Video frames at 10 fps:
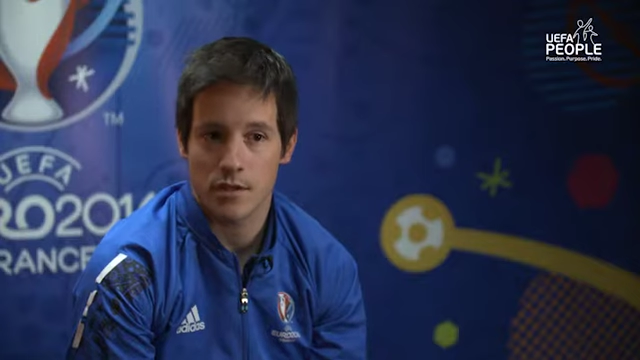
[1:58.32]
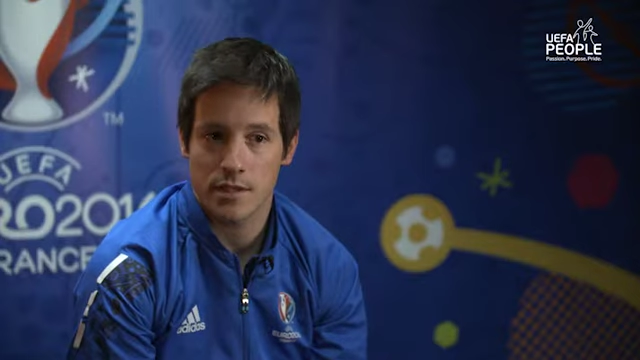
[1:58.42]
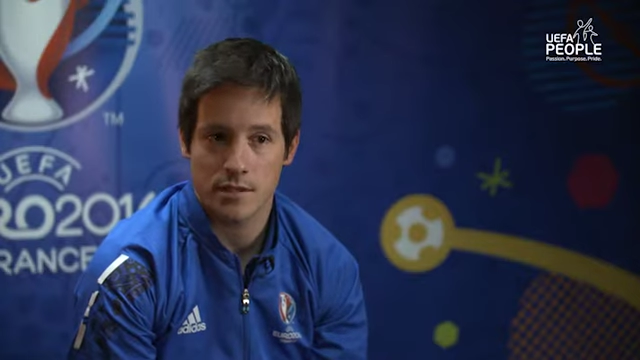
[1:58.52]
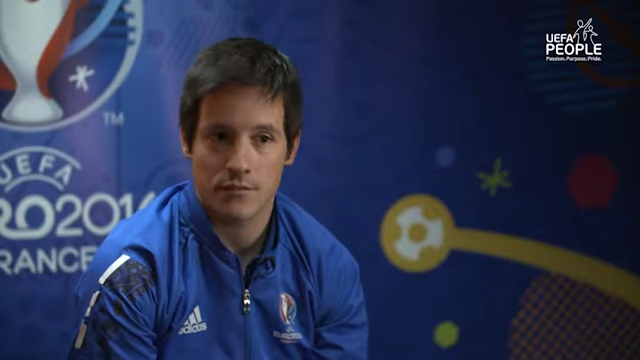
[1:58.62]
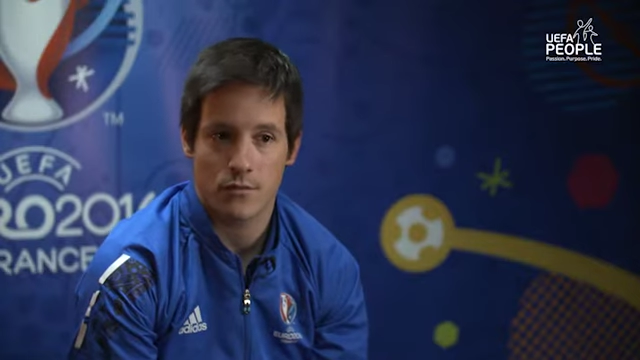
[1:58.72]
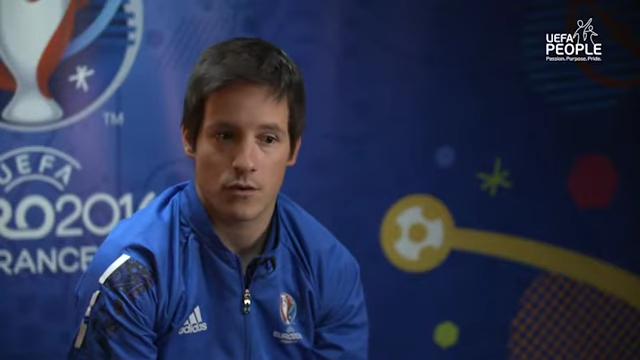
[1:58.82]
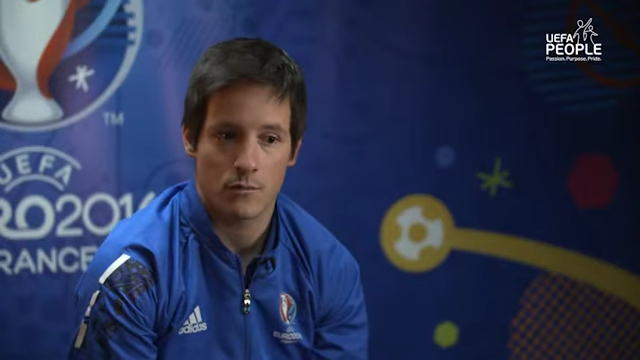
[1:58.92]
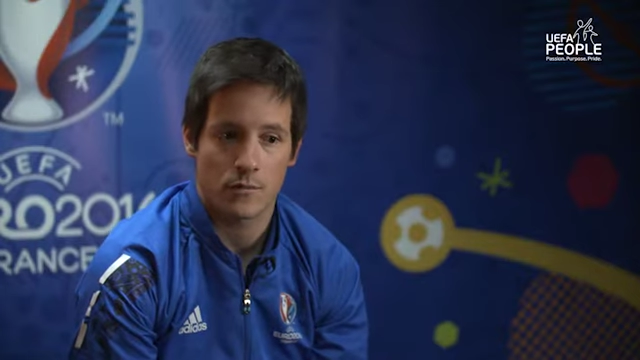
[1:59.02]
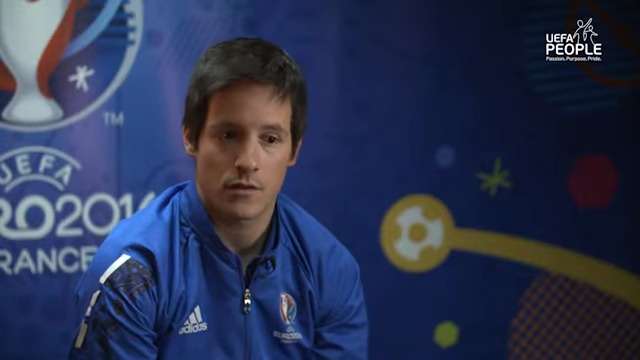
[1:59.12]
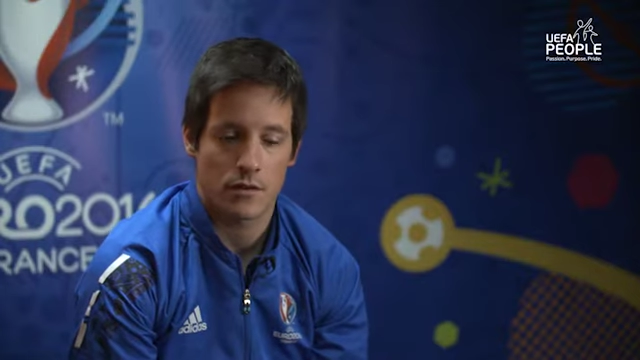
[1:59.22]
colleagues
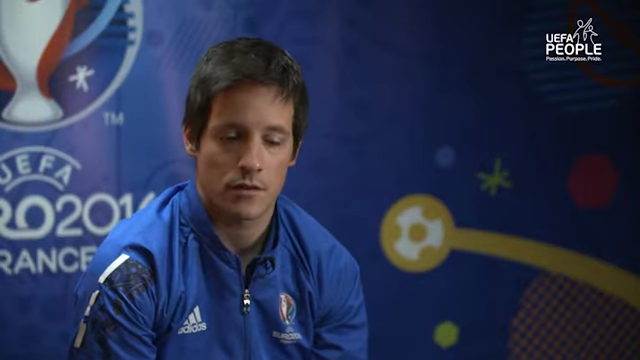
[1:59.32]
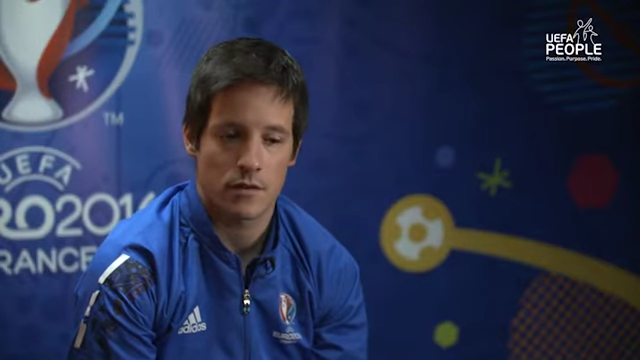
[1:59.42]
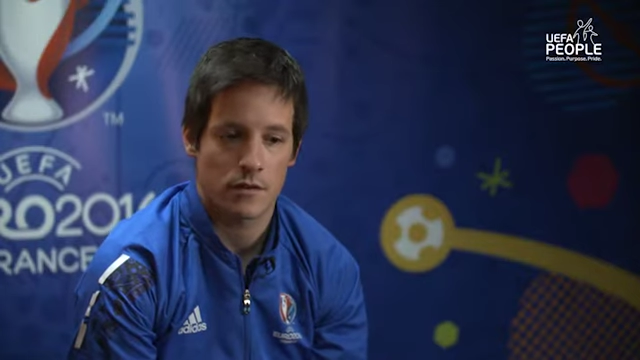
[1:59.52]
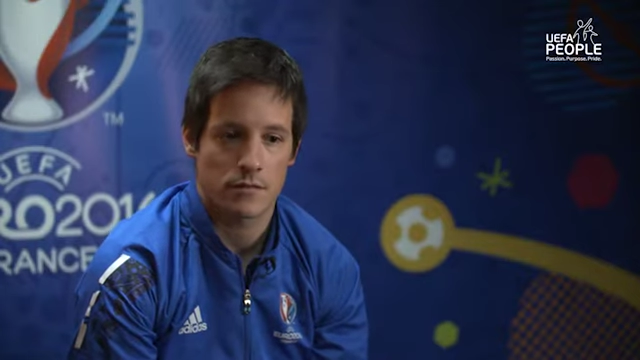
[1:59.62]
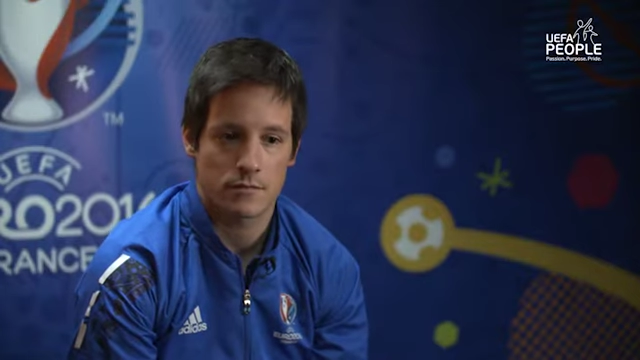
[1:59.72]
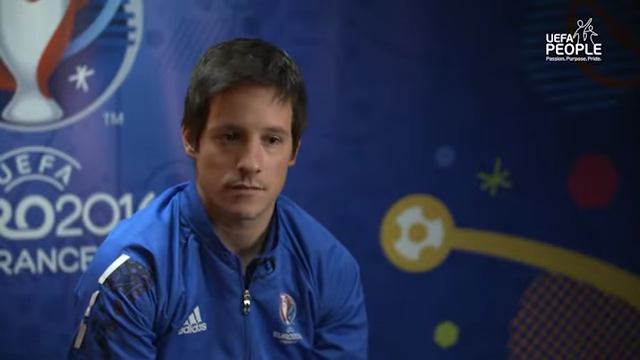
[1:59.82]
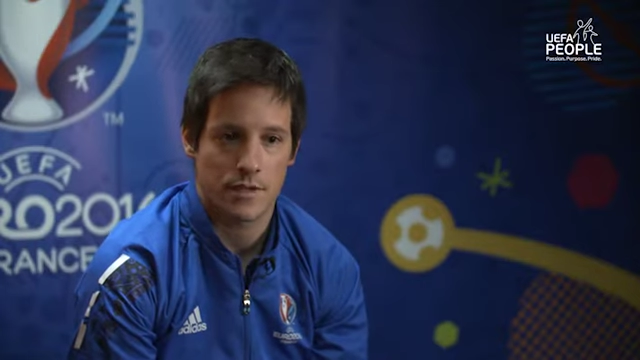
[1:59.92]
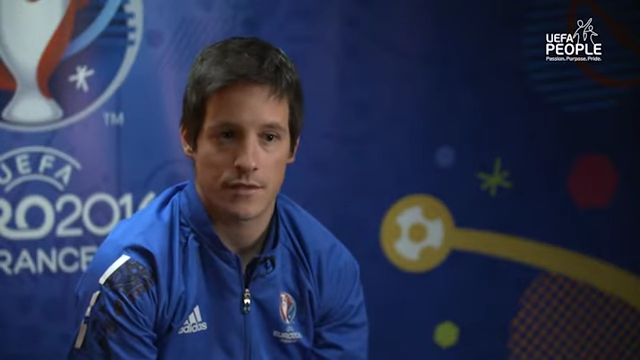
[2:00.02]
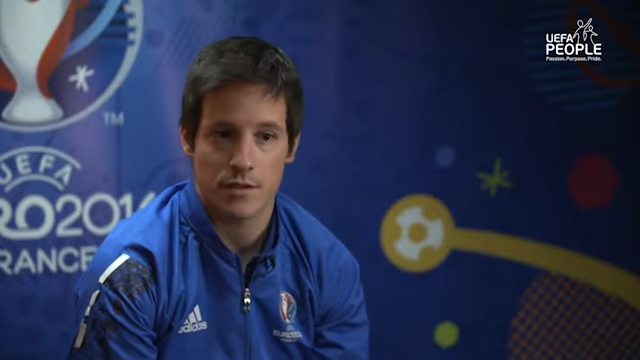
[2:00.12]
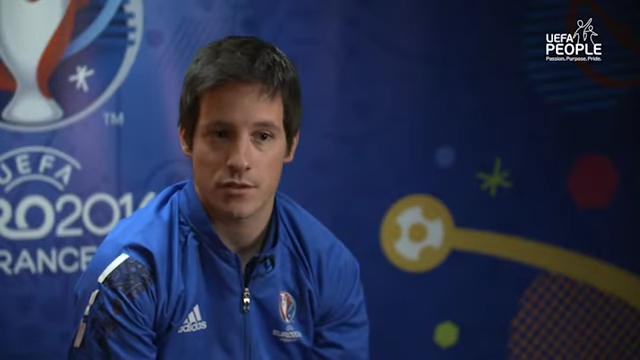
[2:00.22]
from
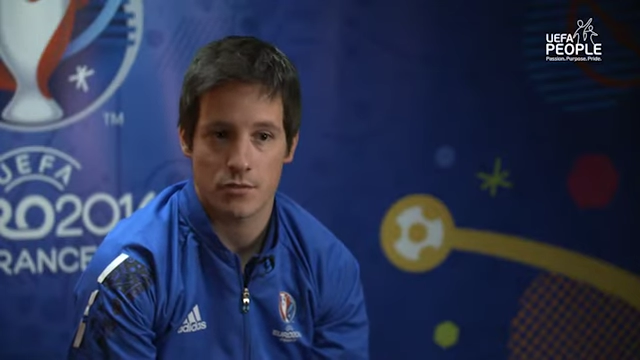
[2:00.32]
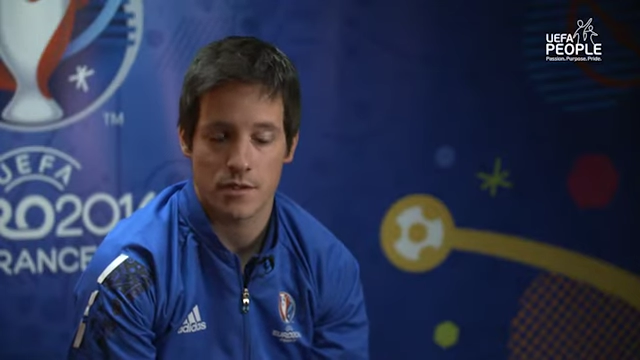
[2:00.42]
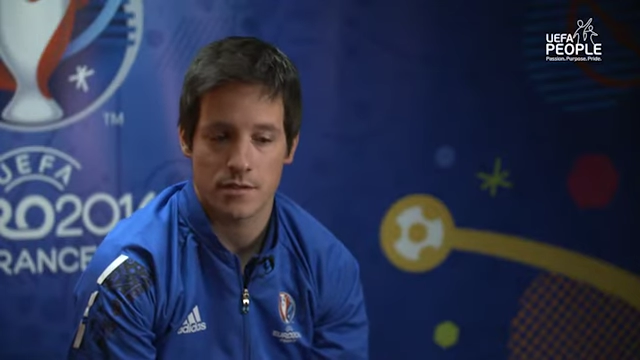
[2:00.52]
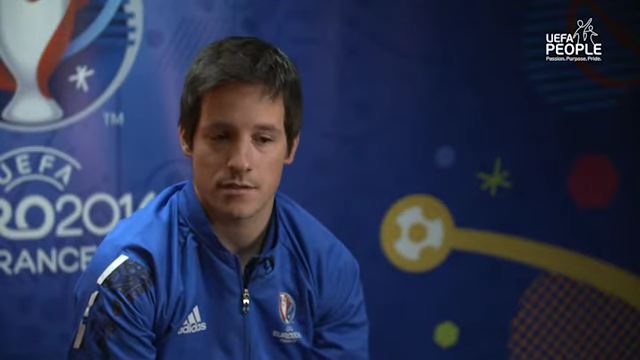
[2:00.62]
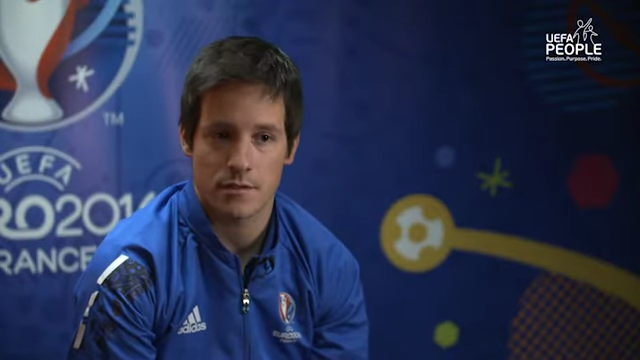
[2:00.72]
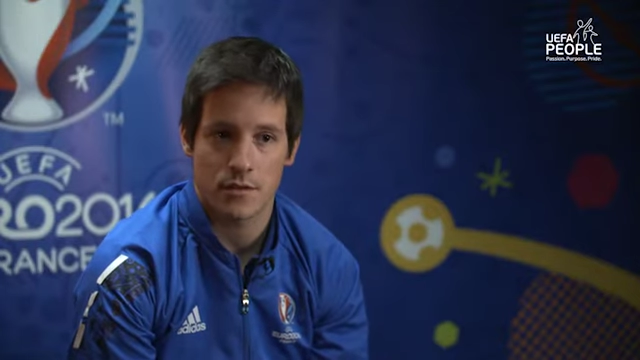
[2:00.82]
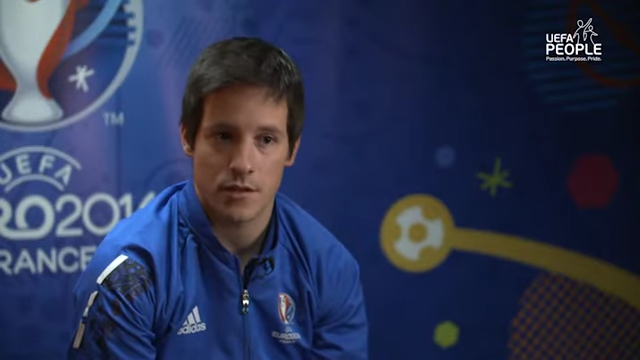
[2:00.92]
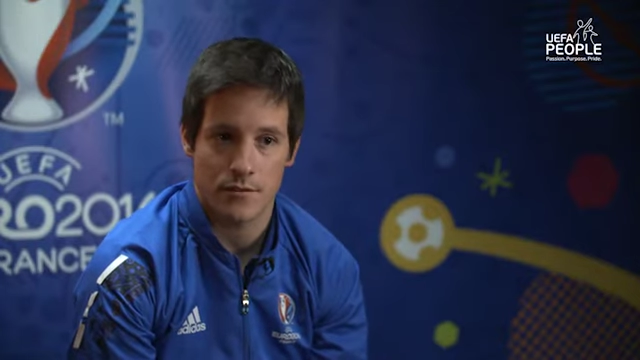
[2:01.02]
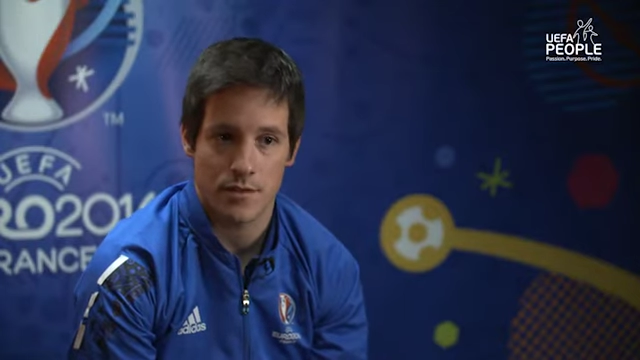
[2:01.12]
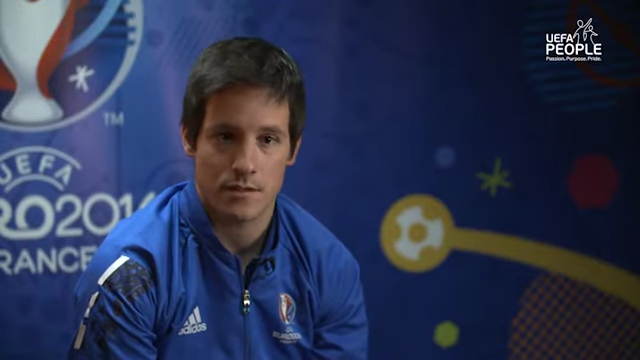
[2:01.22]
different units,
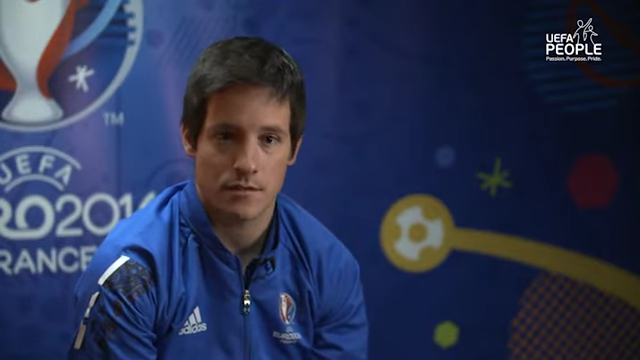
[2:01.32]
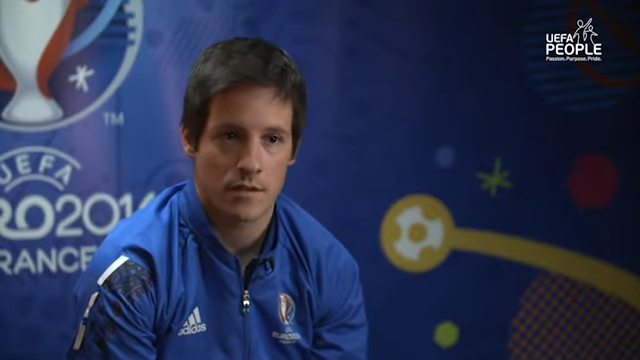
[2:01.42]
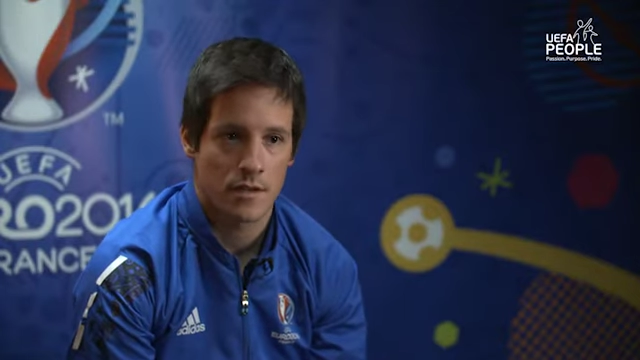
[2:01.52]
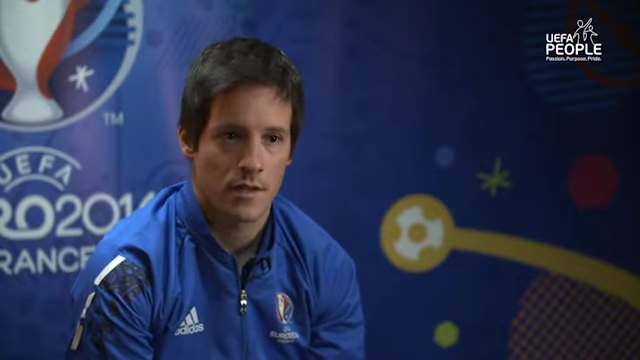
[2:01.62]
division,